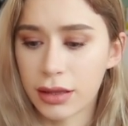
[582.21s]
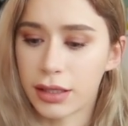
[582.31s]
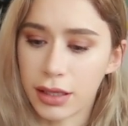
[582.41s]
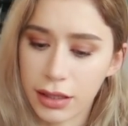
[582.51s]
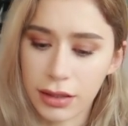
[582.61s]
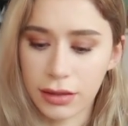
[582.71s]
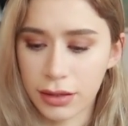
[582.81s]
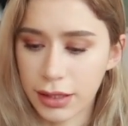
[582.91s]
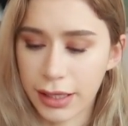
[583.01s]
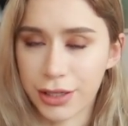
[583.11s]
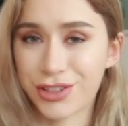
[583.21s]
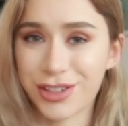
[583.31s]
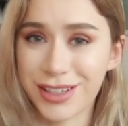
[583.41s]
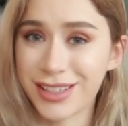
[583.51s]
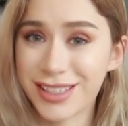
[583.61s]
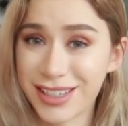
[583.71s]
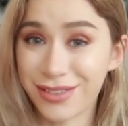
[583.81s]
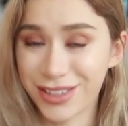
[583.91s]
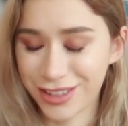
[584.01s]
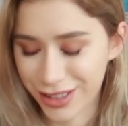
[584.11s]
the extra
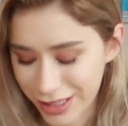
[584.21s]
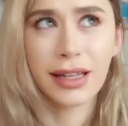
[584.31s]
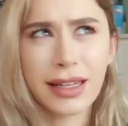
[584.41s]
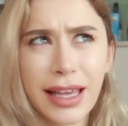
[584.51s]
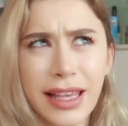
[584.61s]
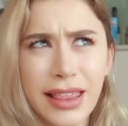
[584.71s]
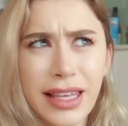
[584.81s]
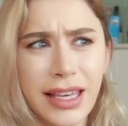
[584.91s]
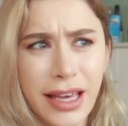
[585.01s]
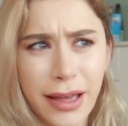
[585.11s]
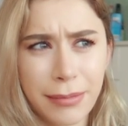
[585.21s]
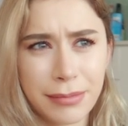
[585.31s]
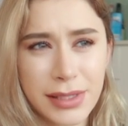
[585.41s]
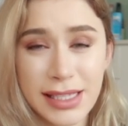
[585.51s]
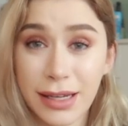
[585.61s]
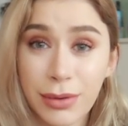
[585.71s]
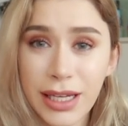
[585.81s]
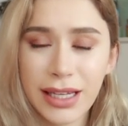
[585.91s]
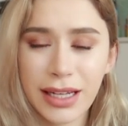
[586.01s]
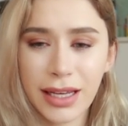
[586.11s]
stuff to it. Like the
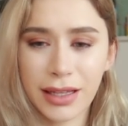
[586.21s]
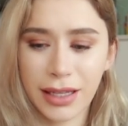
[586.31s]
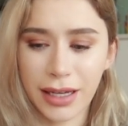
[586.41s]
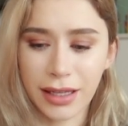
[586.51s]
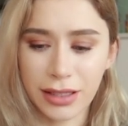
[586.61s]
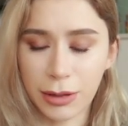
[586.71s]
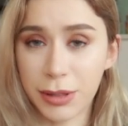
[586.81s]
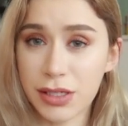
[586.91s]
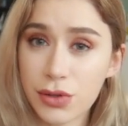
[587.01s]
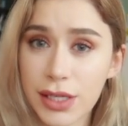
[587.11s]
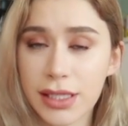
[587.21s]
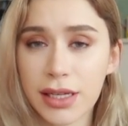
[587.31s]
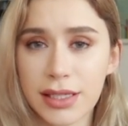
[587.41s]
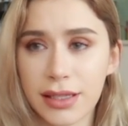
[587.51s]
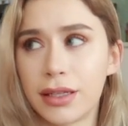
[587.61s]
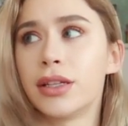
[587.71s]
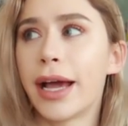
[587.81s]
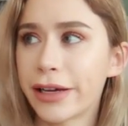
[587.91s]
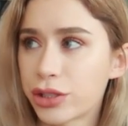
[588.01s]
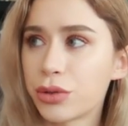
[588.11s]
seaweed and like a little bit of soy sauce and then the
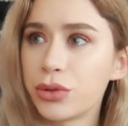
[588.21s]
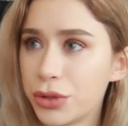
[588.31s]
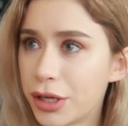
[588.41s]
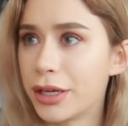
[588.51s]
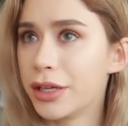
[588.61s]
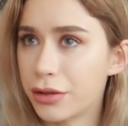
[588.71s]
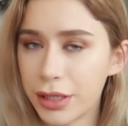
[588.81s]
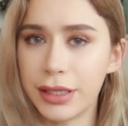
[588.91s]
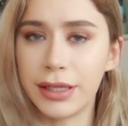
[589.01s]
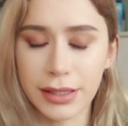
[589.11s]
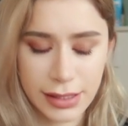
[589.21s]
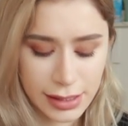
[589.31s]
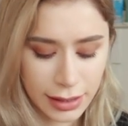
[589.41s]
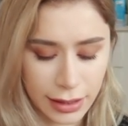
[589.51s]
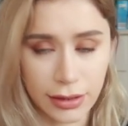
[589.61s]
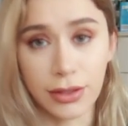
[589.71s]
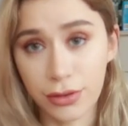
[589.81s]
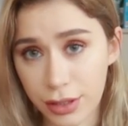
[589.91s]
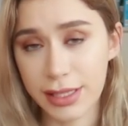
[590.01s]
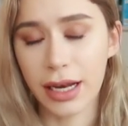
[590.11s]
actual udon ingredients, like the
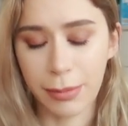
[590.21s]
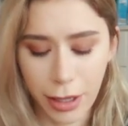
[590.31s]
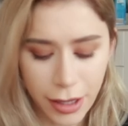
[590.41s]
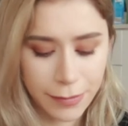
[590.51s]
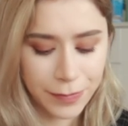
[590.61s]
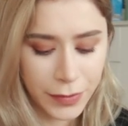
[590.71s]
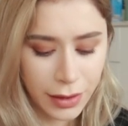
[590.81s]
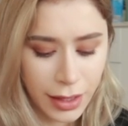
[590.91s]
noodles that I bought.